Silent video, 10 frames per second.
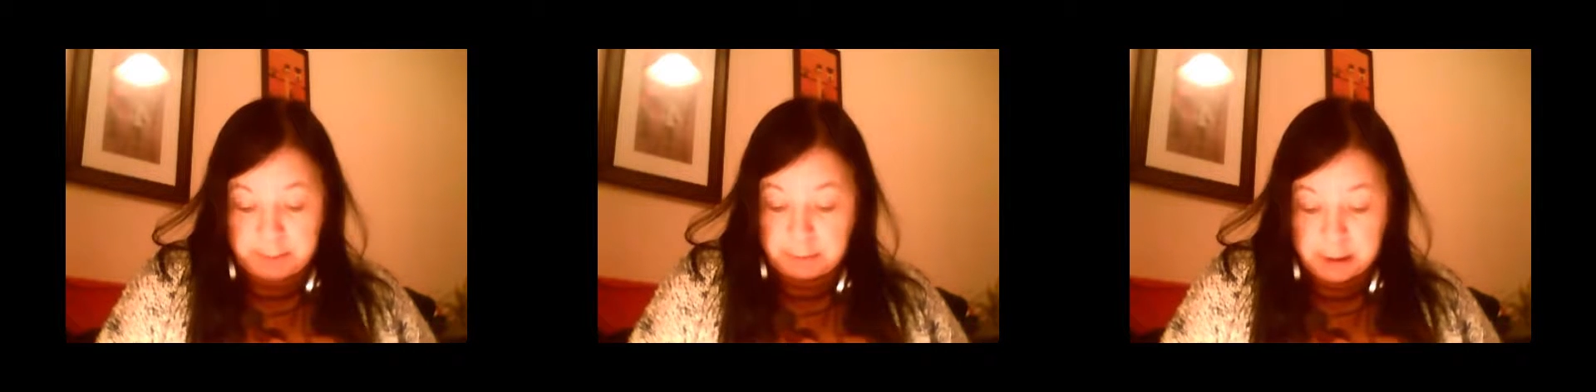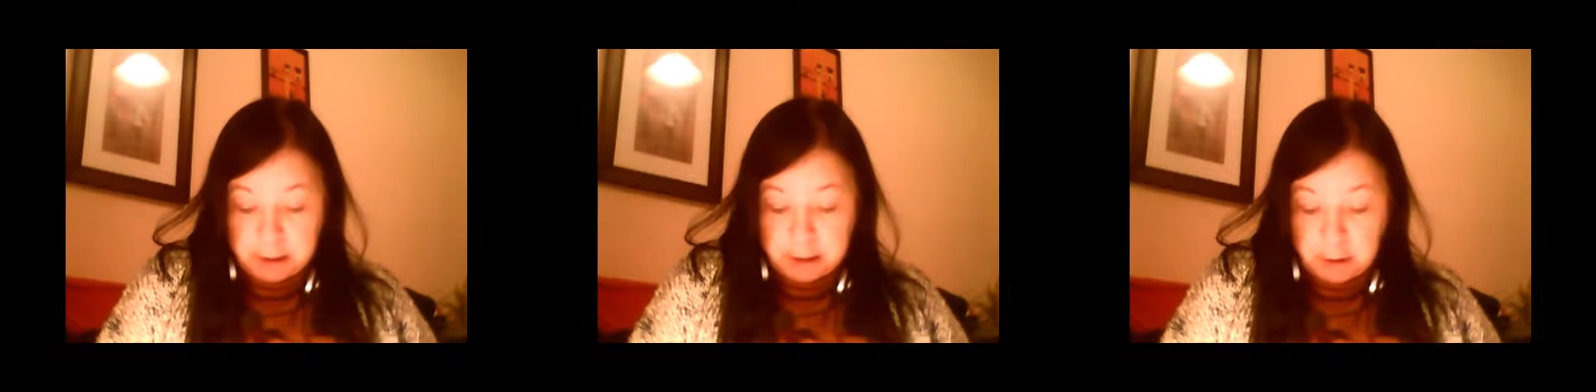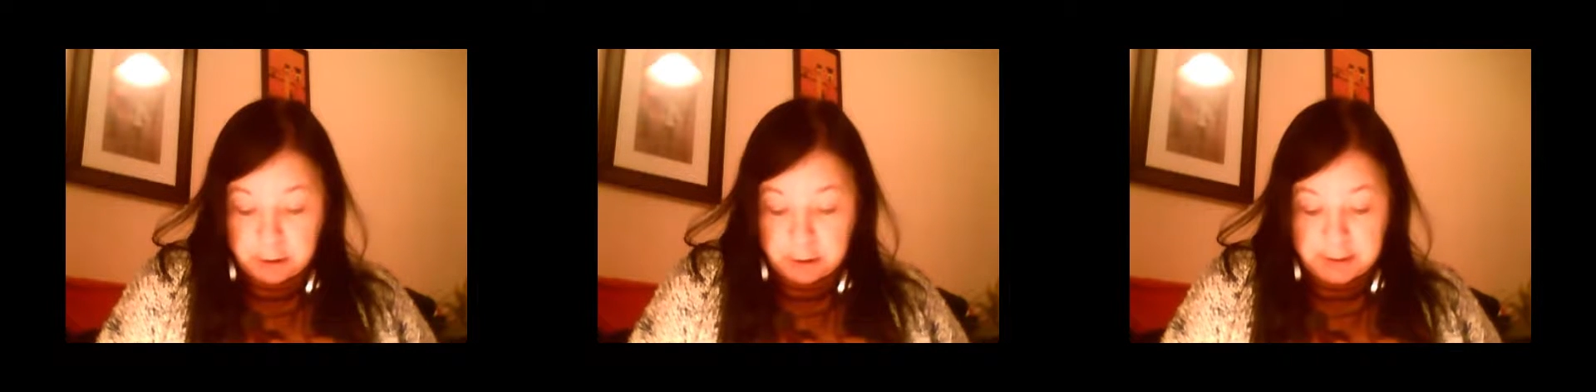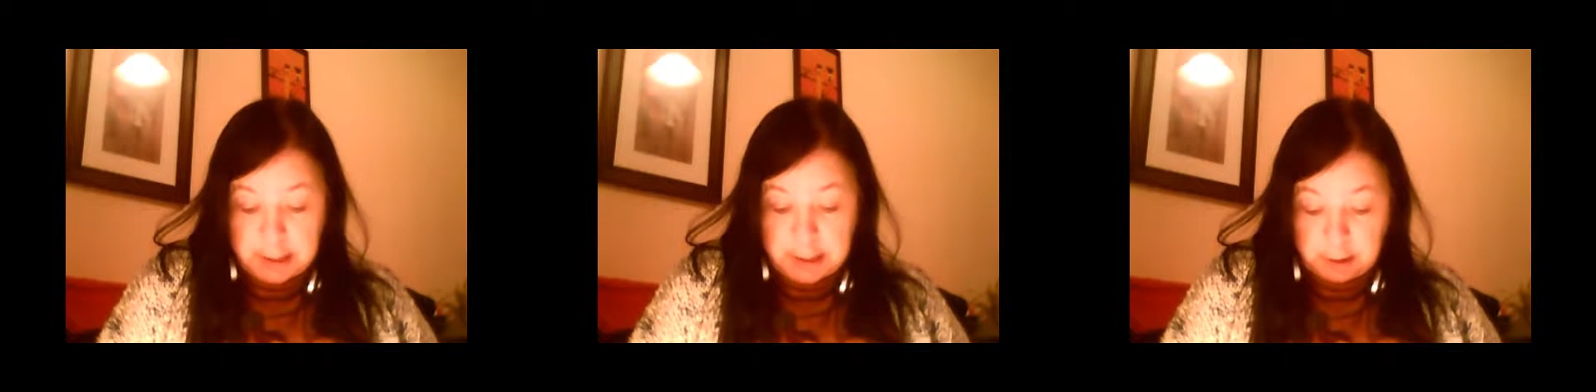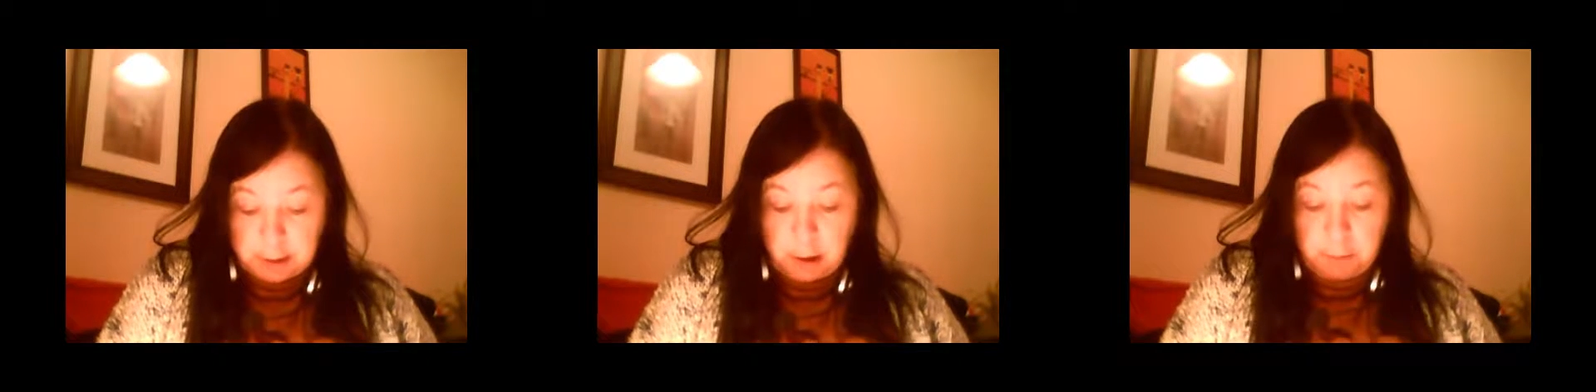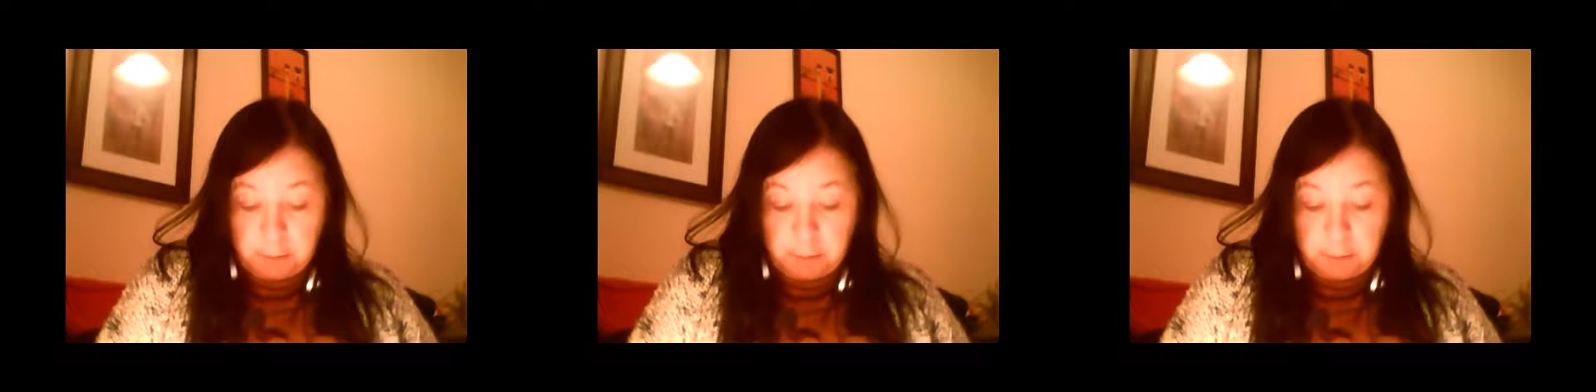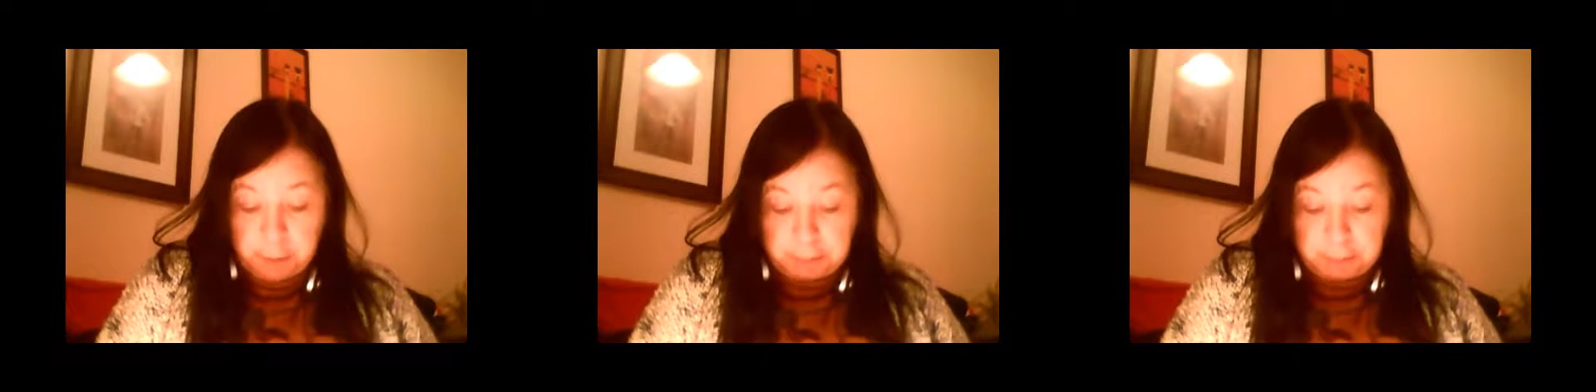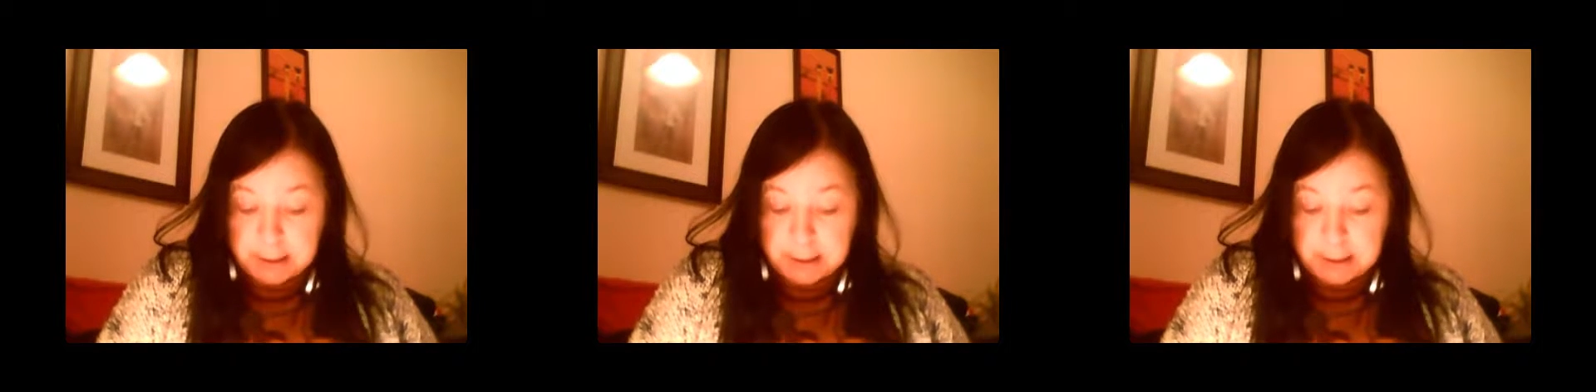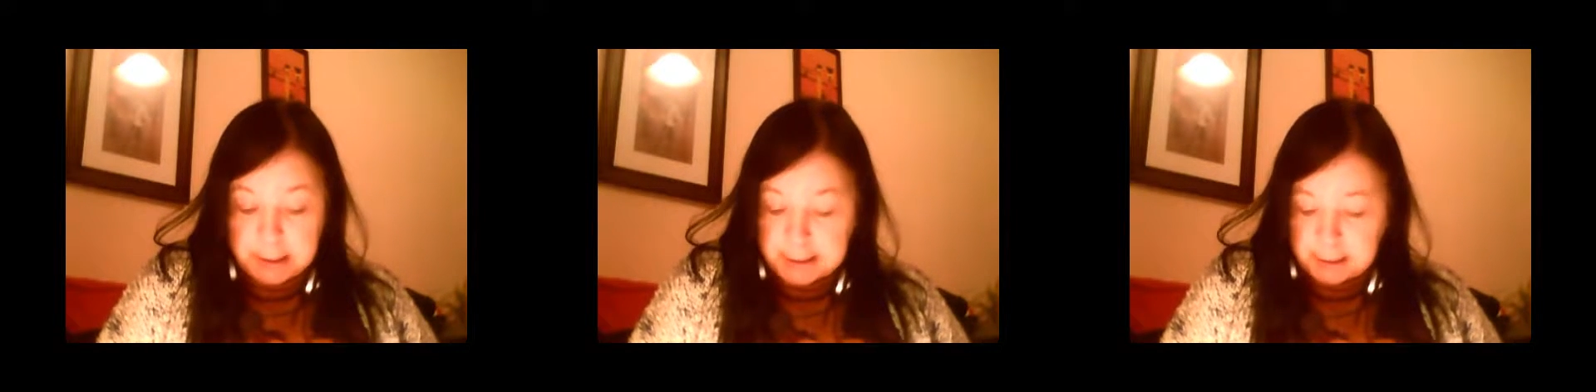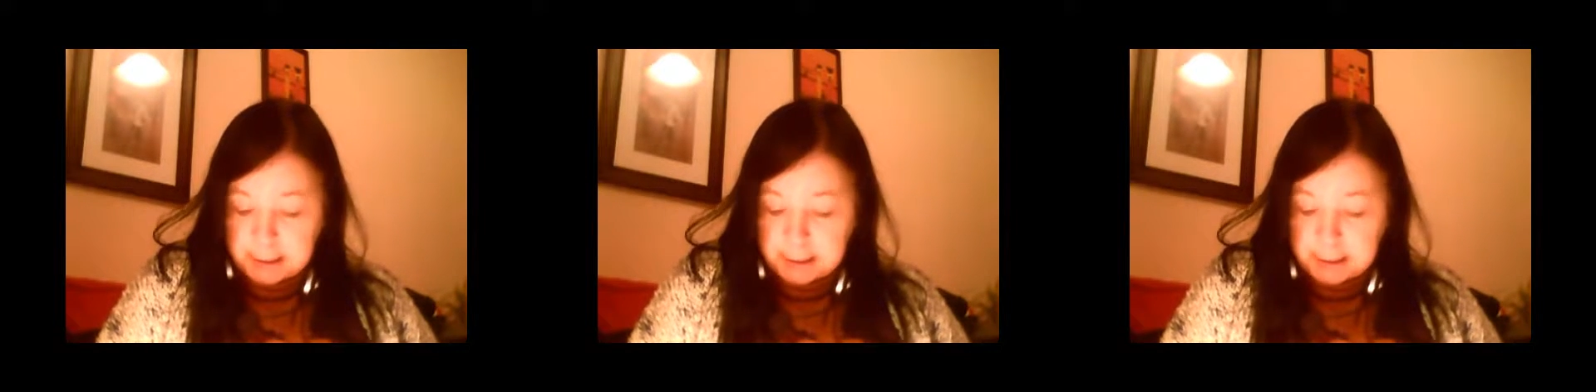returned to sender for not paying the taxi.